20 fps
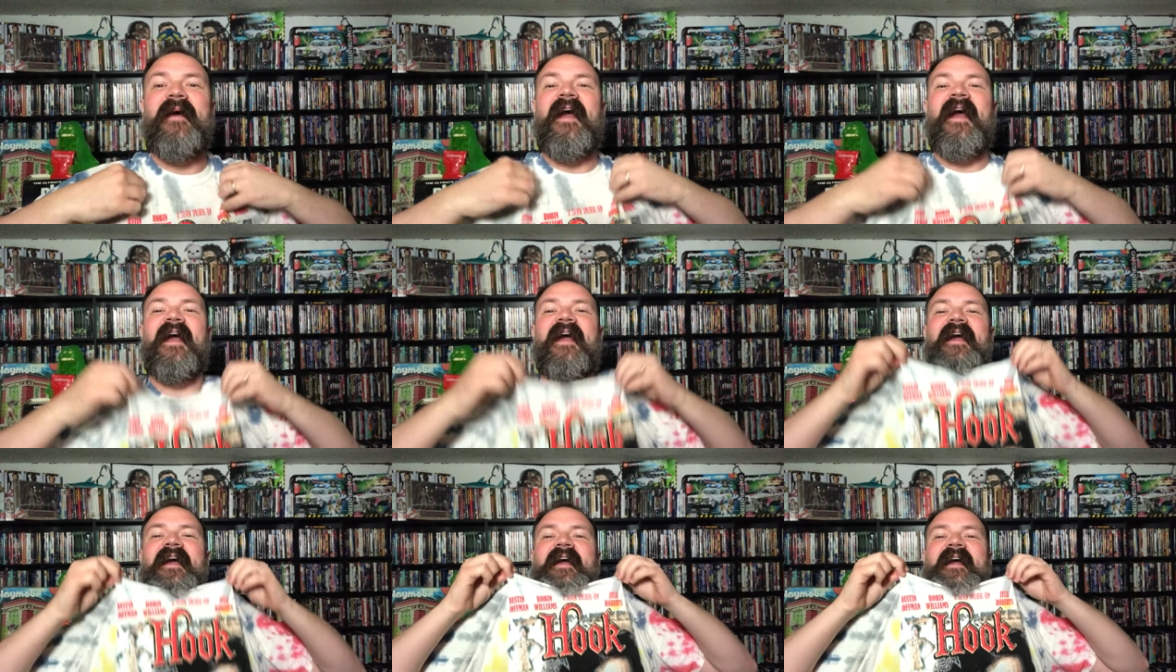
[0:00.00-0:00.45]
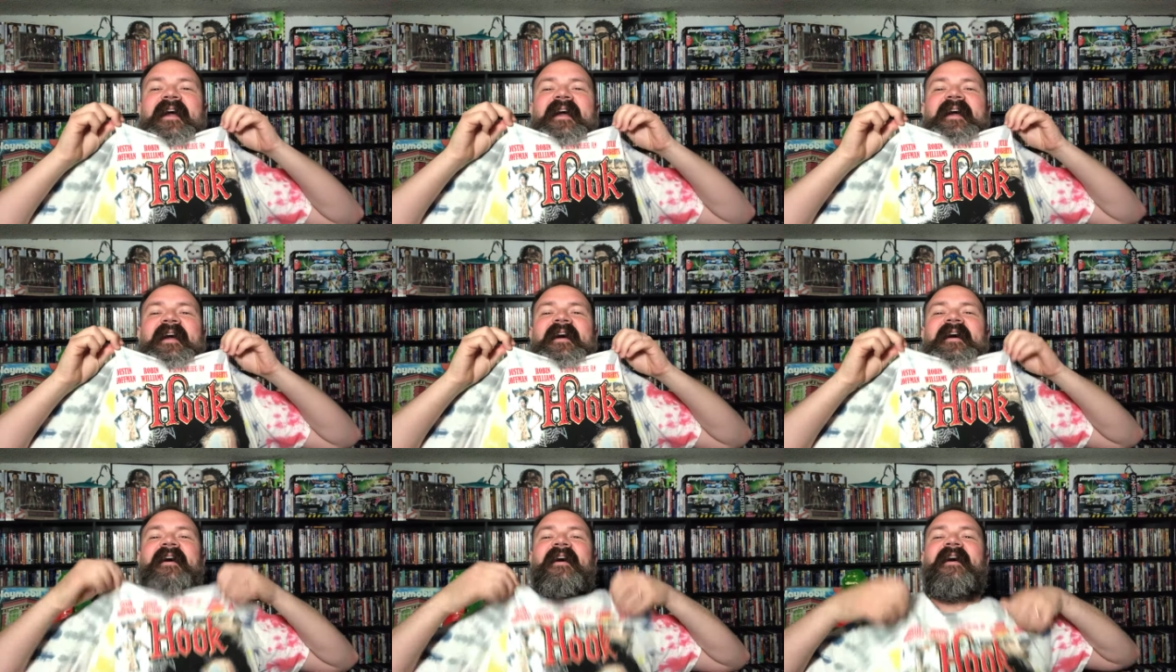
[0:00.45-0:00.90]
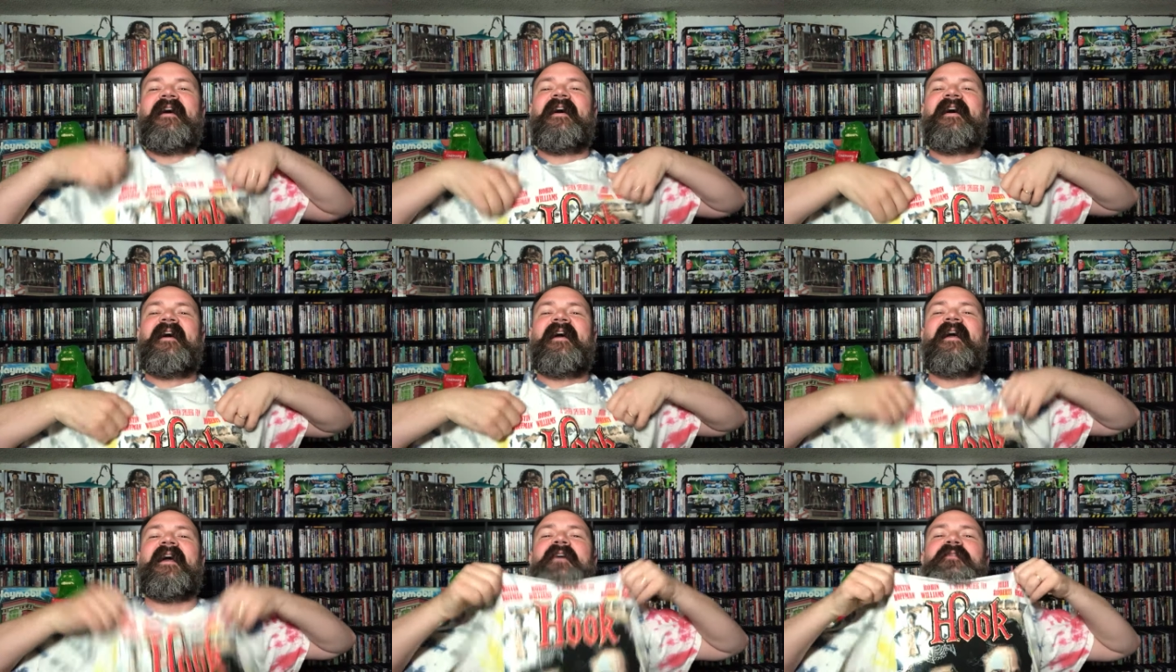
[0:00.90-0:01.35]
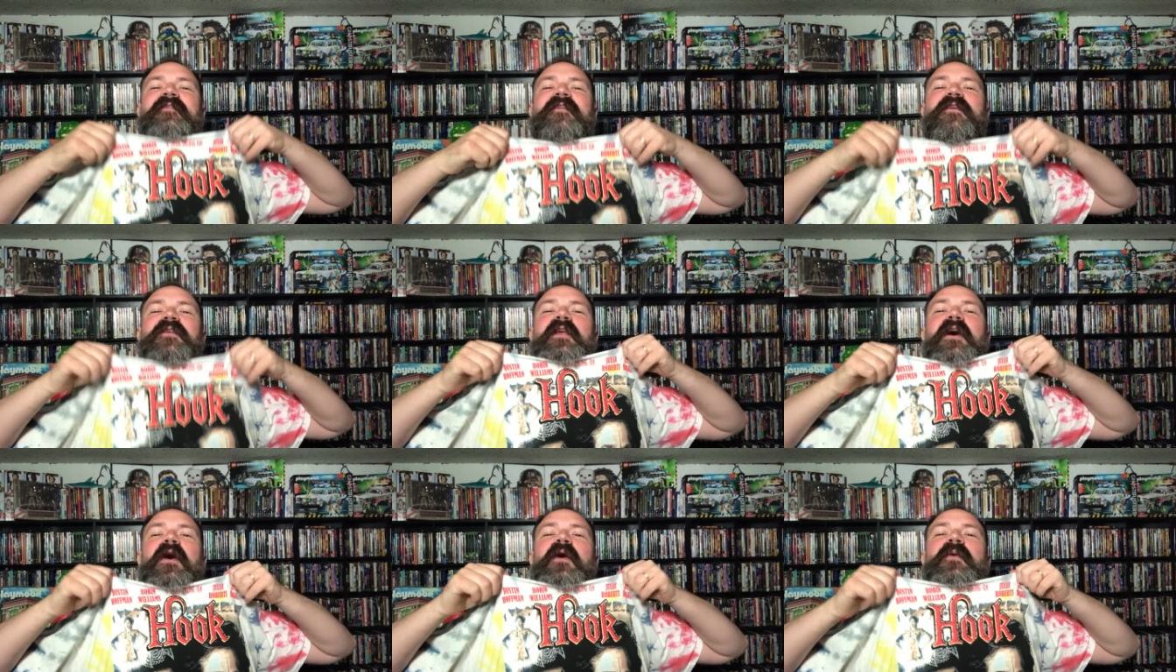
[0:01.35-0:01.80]
Hey, if you
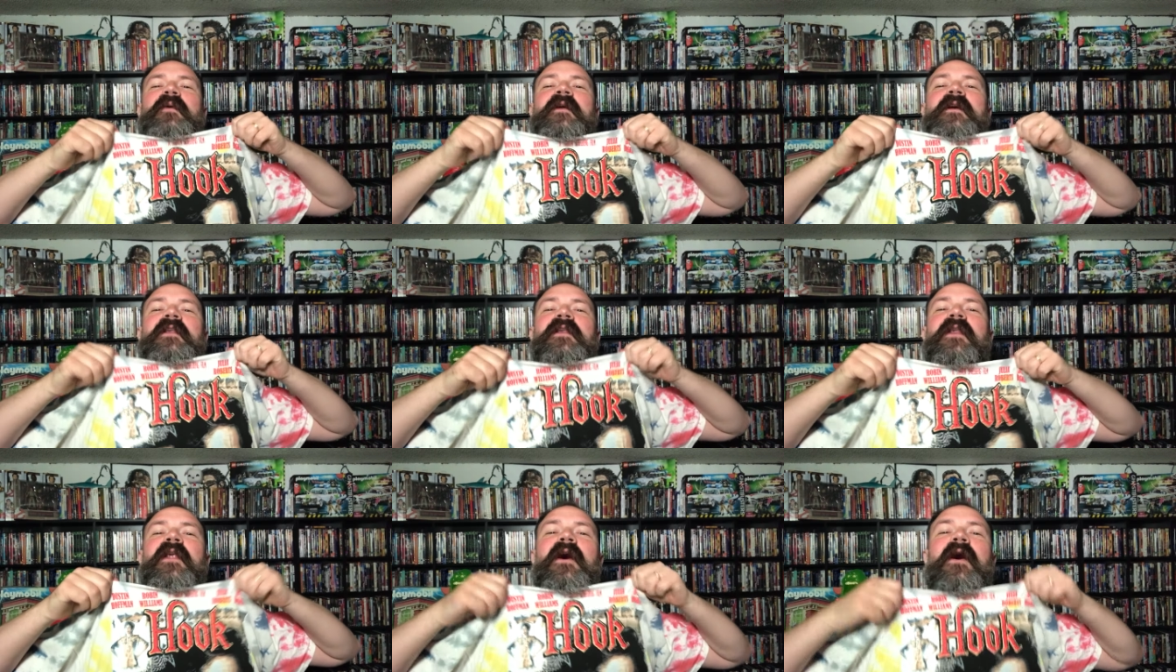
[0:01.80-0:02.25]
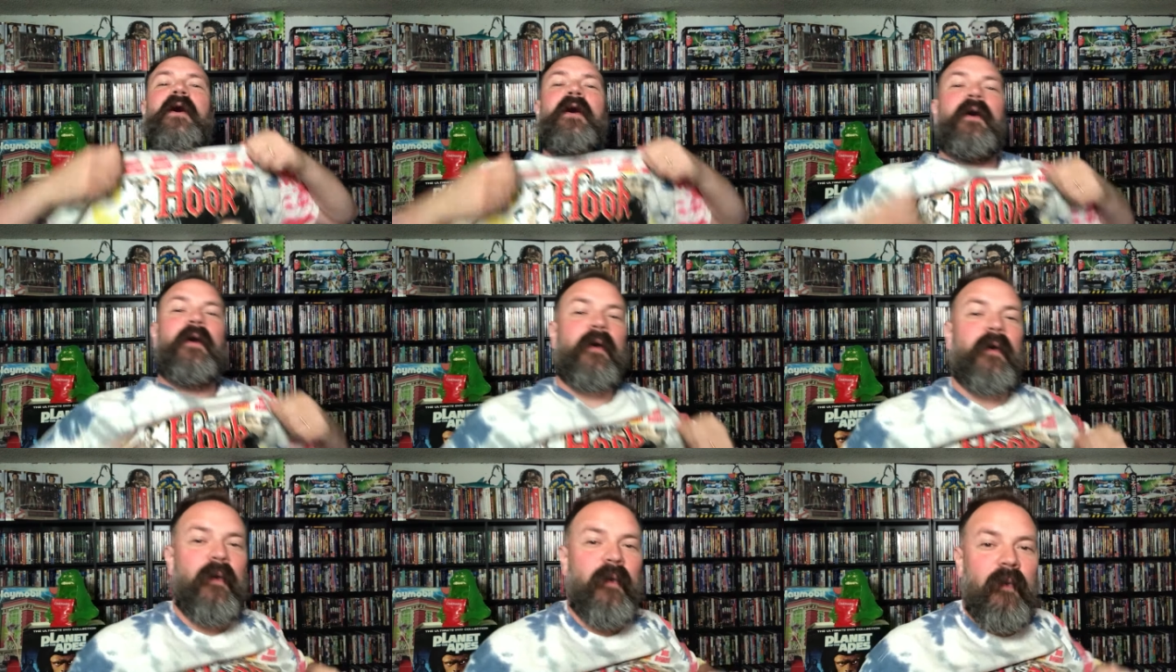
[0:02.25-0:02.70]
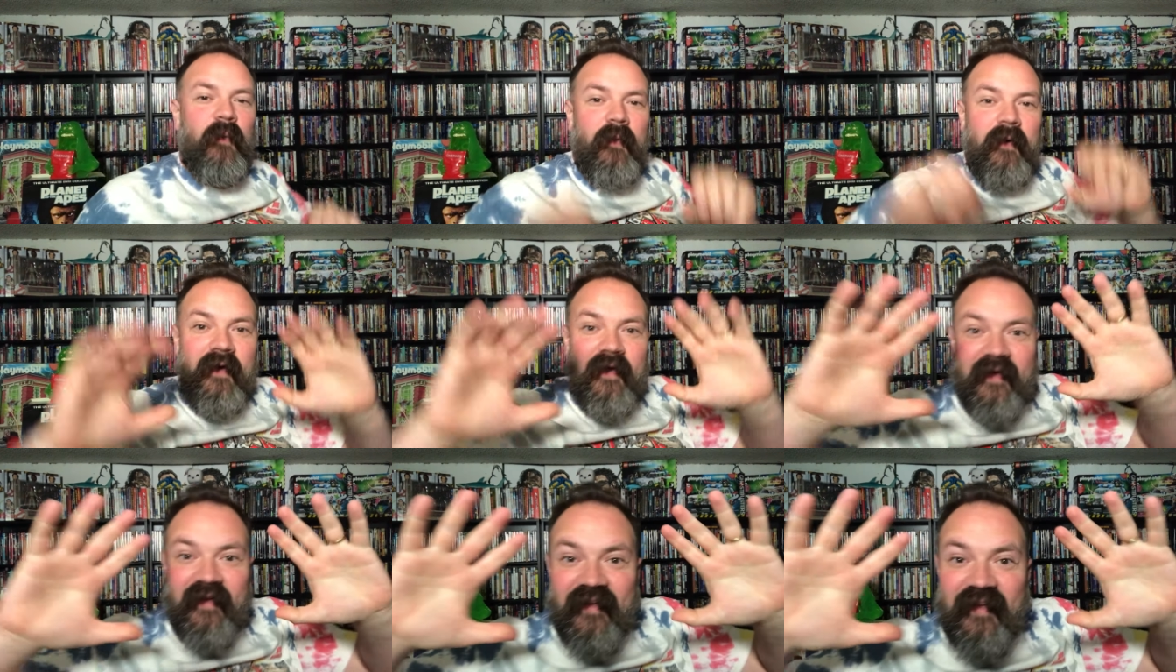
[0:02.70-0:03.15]
know, you know.